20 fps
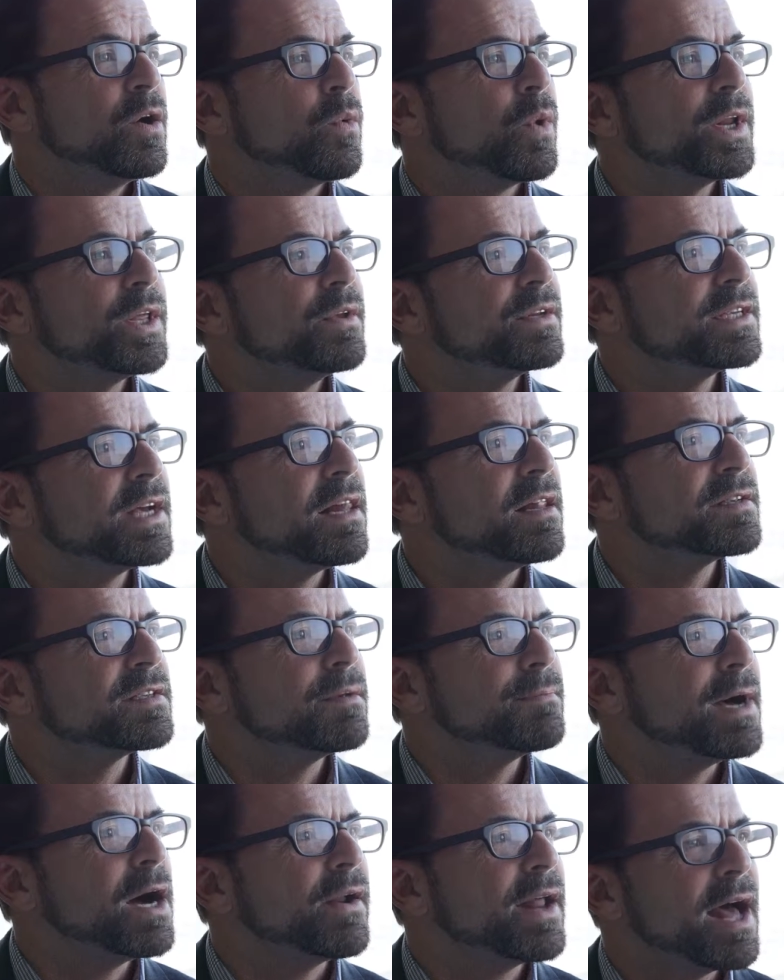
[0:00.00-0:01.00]
Why don't you tell us
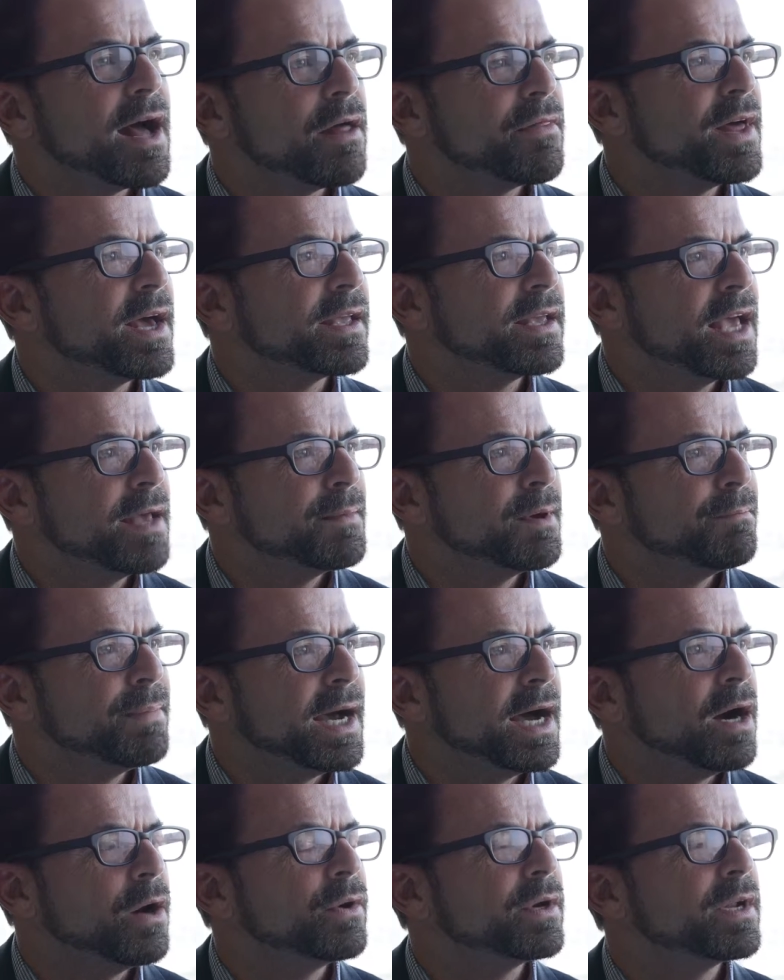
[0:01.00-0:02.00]
about how that came
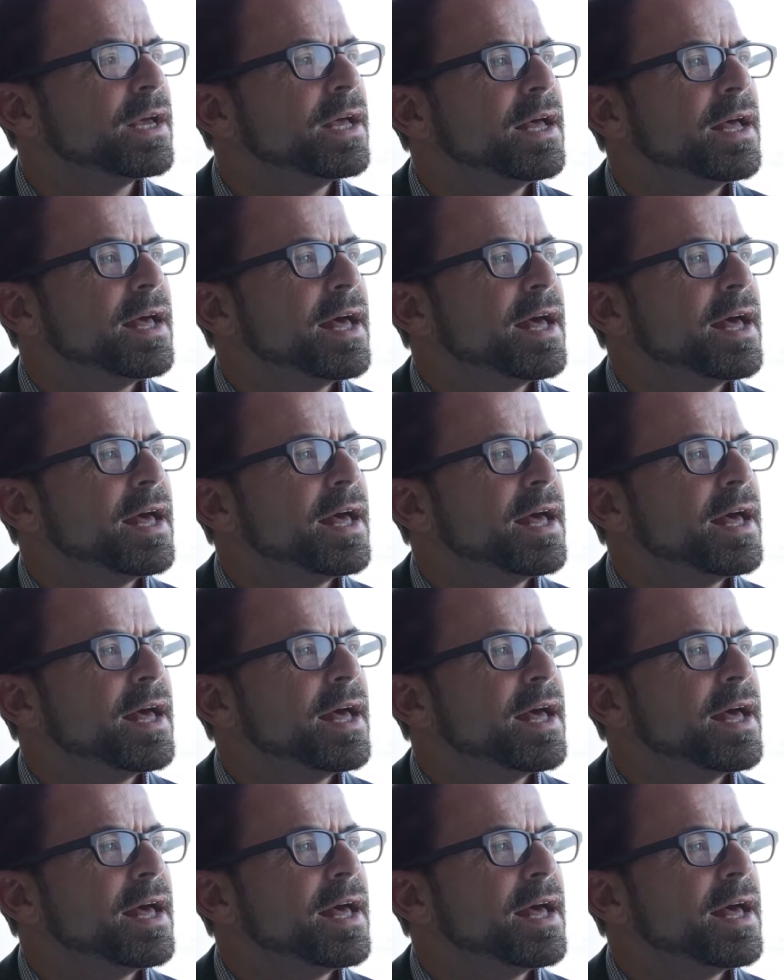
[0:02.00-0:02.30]
about